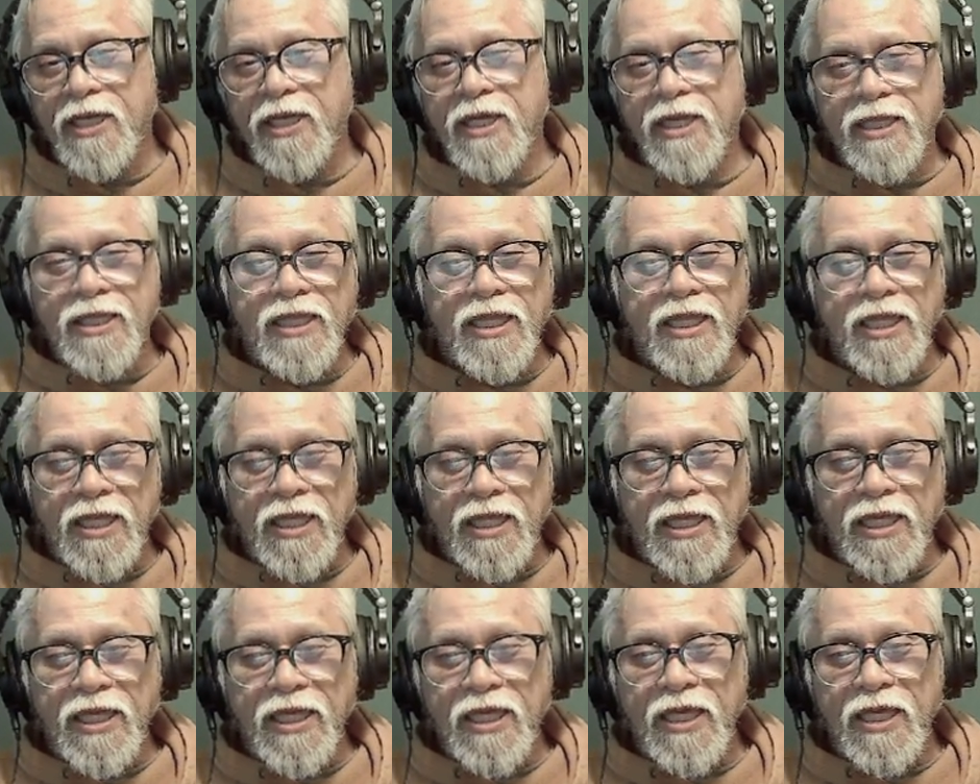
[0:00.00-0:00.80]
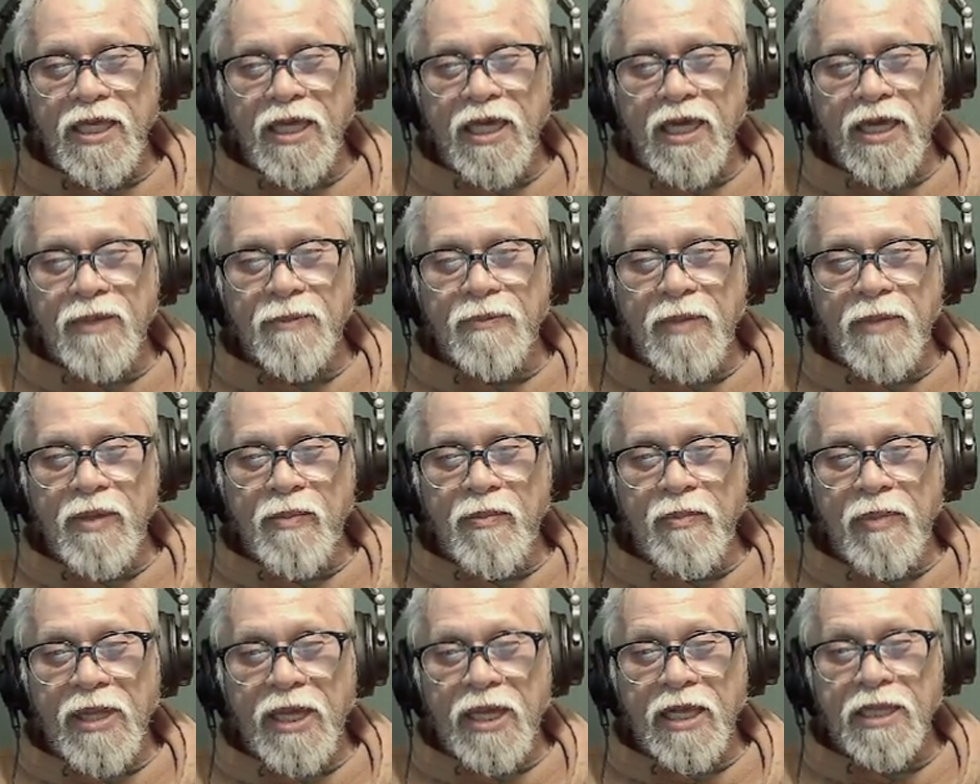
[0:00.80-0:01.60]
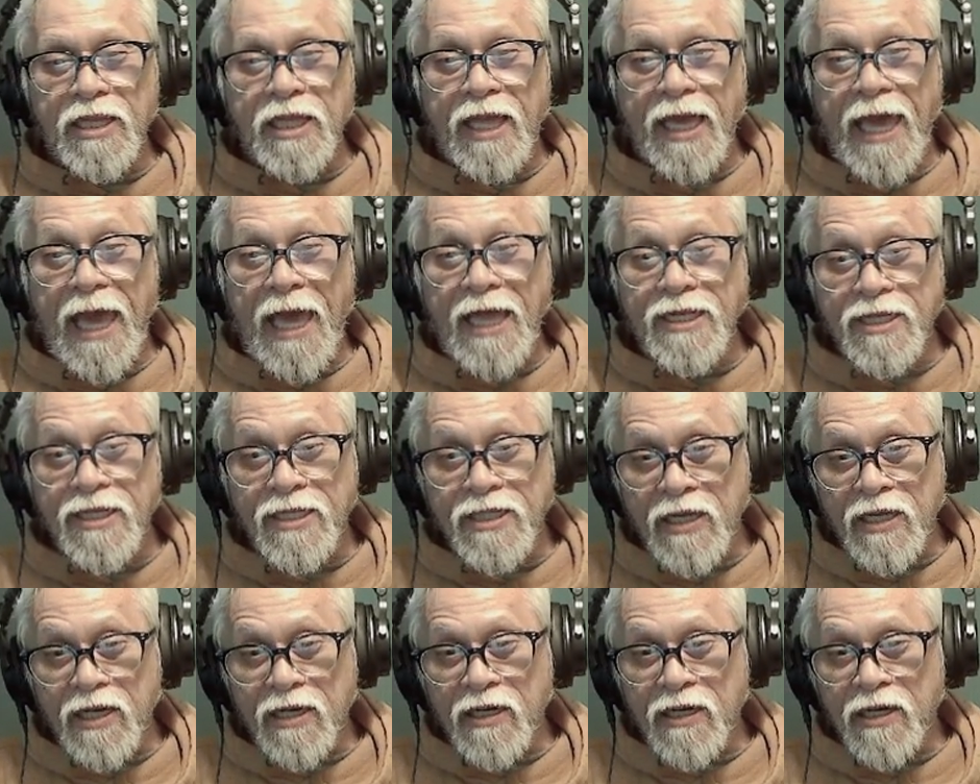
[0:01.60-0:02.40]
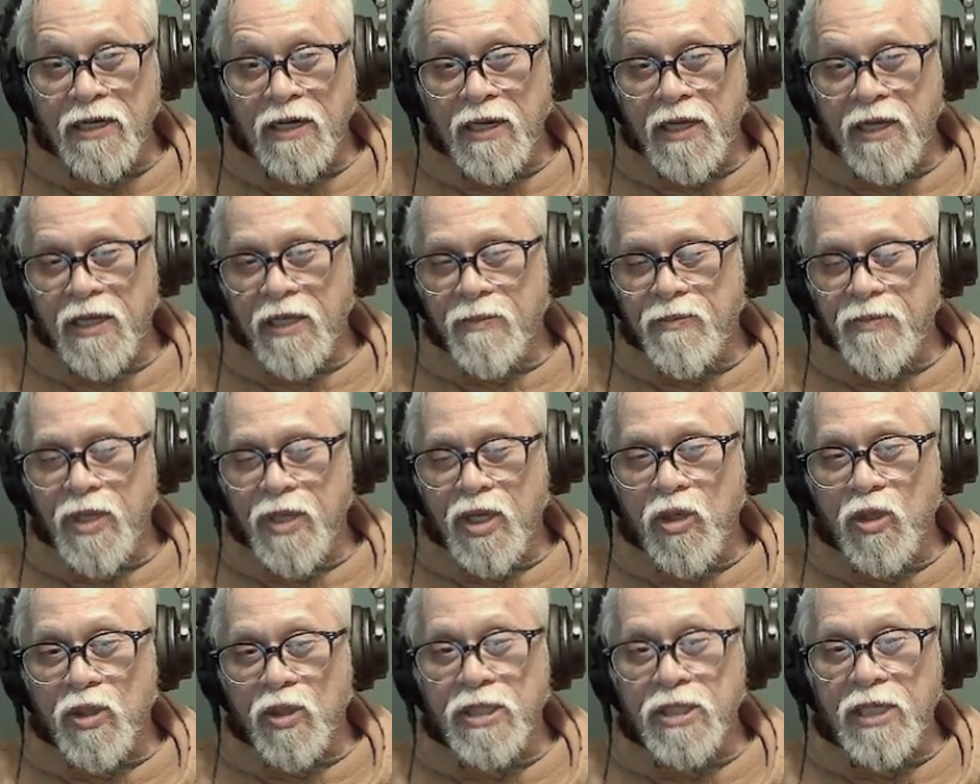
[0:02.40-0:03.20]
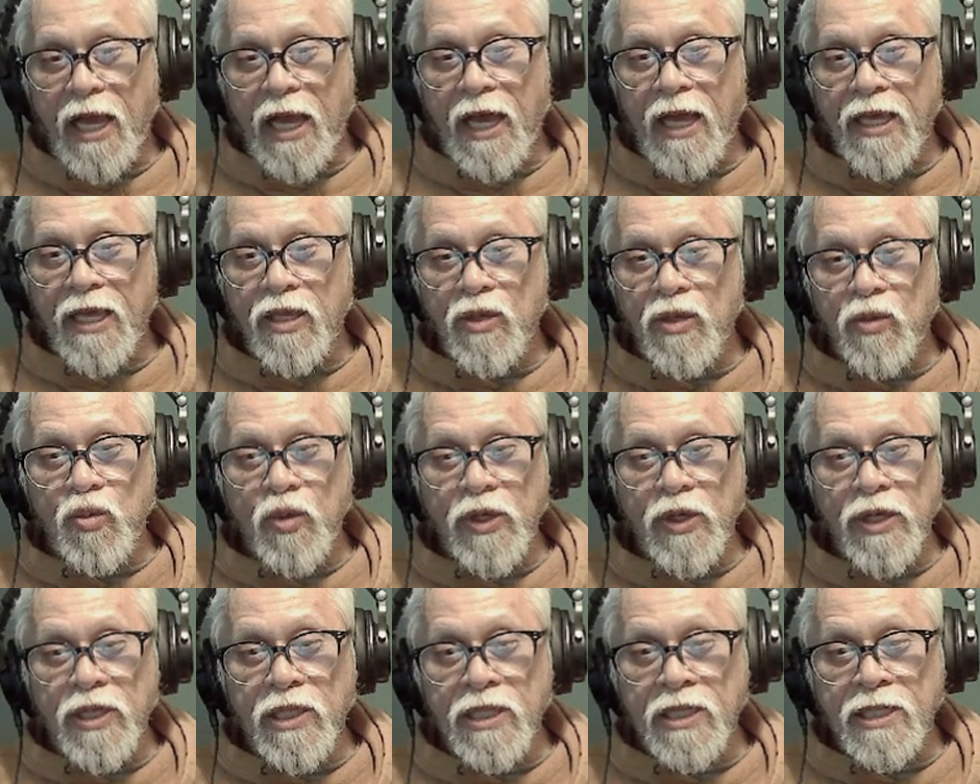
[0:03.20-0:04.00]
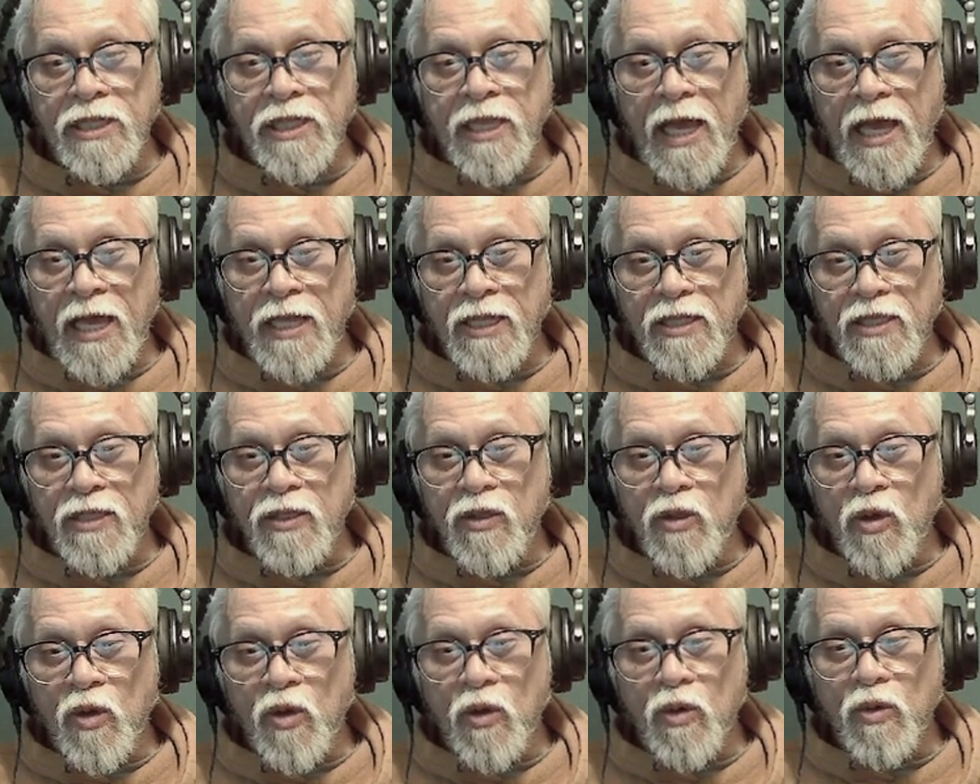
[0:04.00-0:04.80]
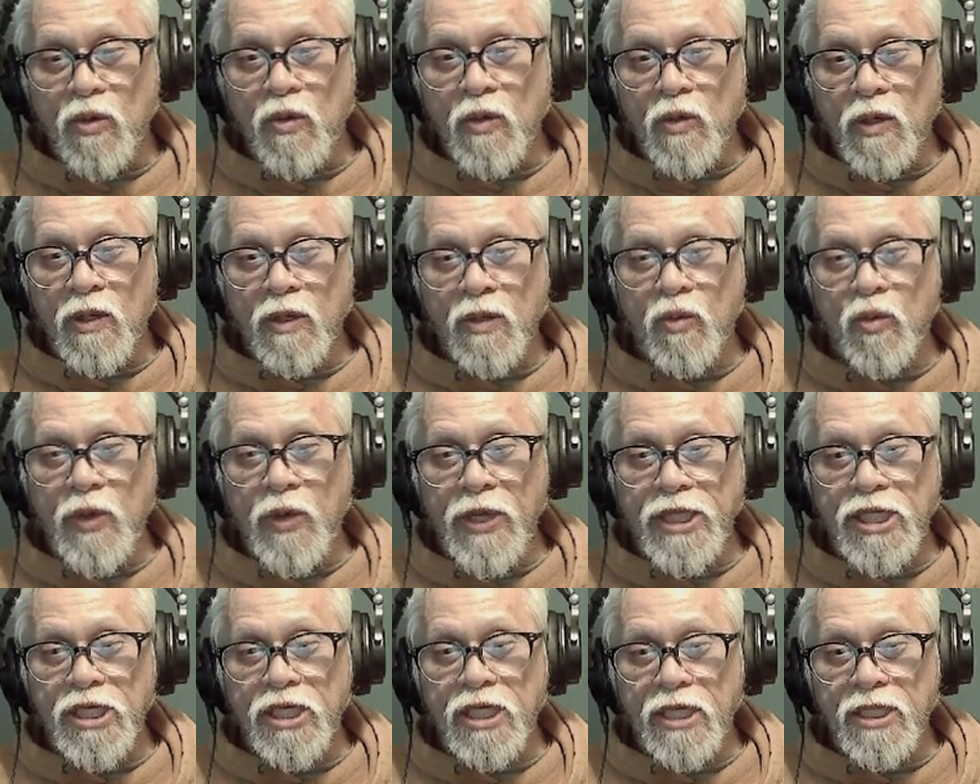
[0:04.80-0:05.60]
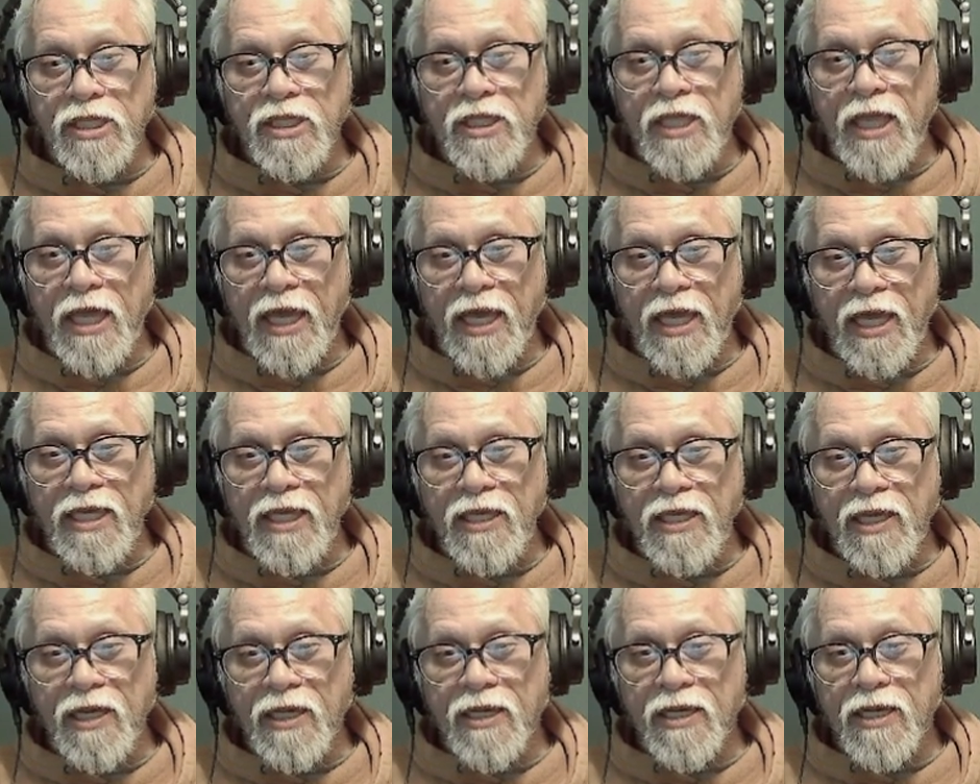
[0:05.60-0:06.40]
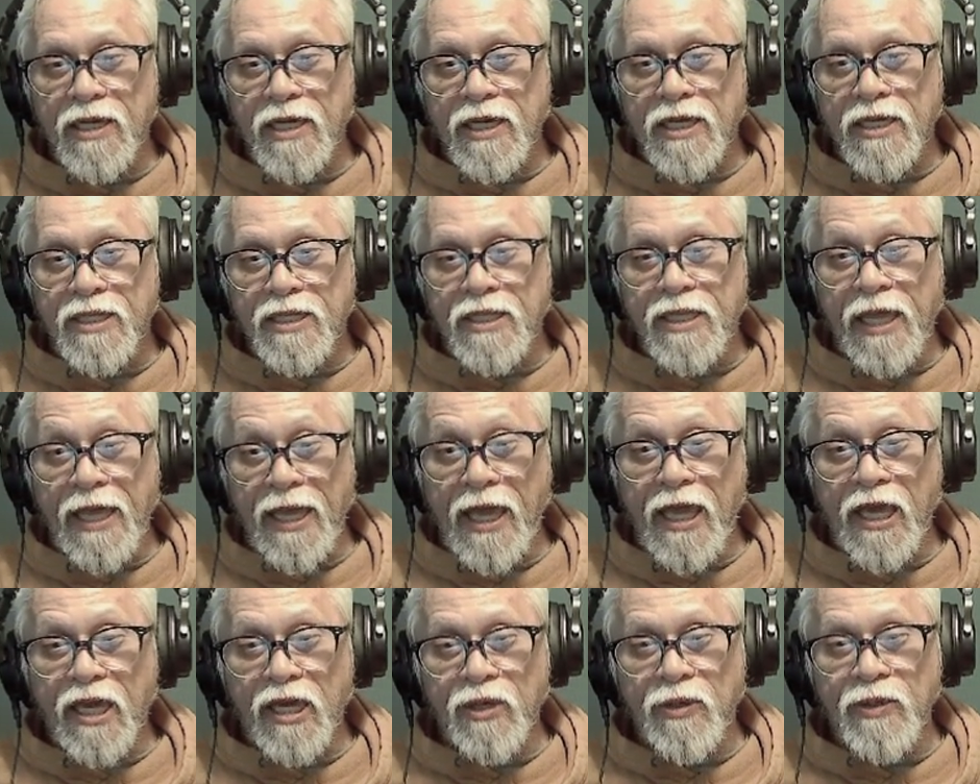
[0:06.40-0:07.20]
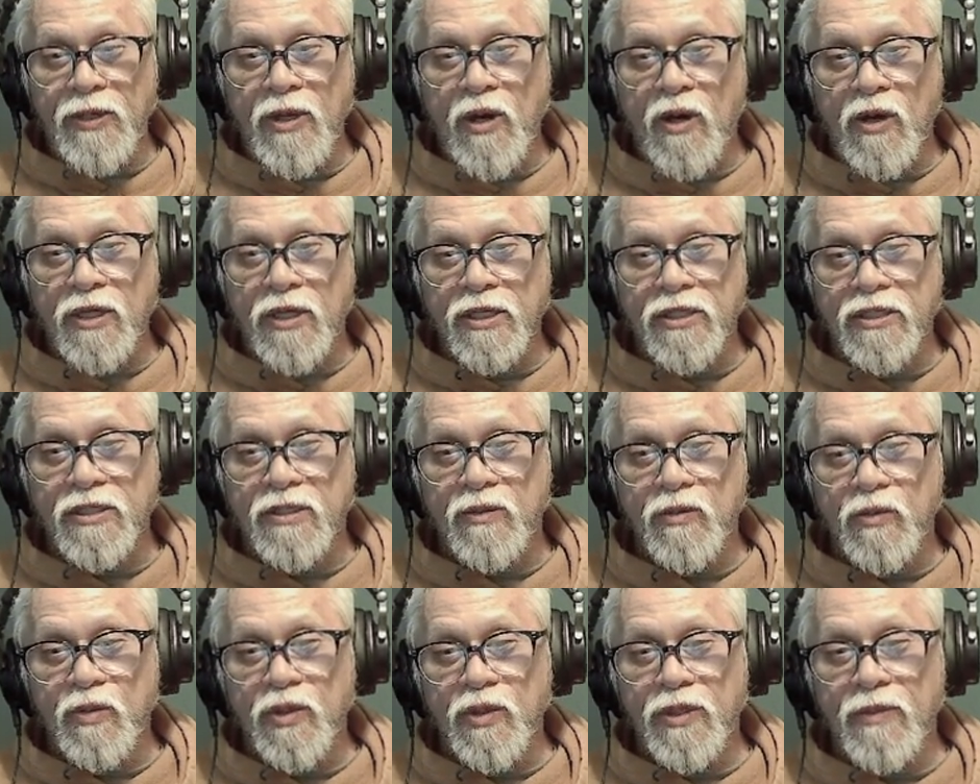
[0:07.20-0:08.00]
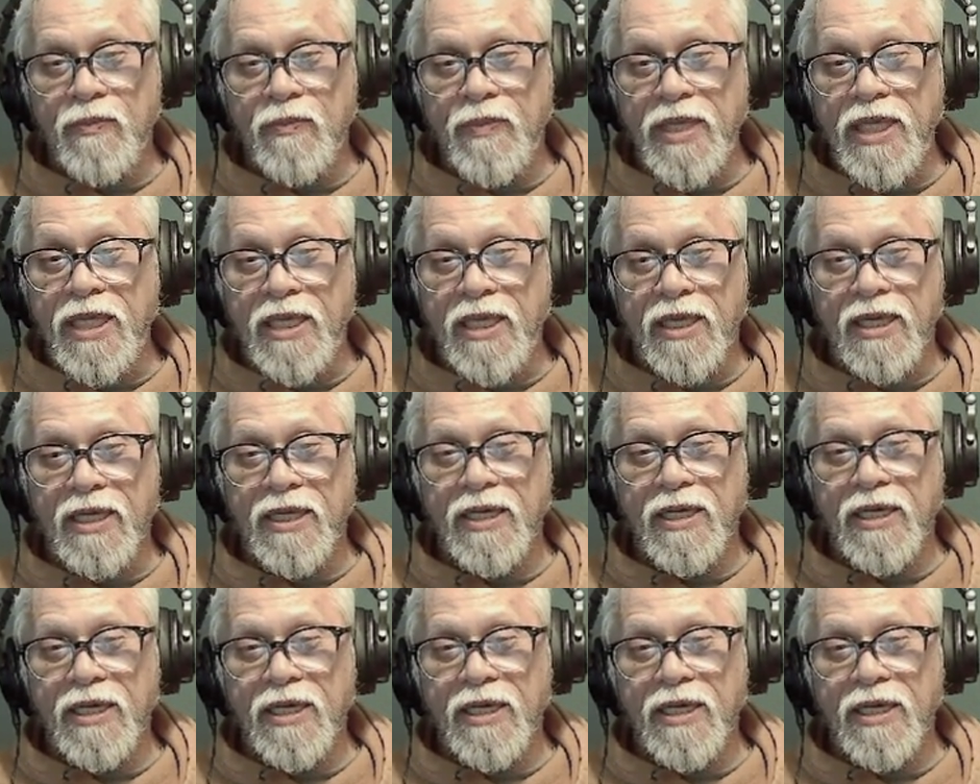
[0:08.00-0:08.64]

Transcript: the biblical calendar because I will not know which day the equinox would be.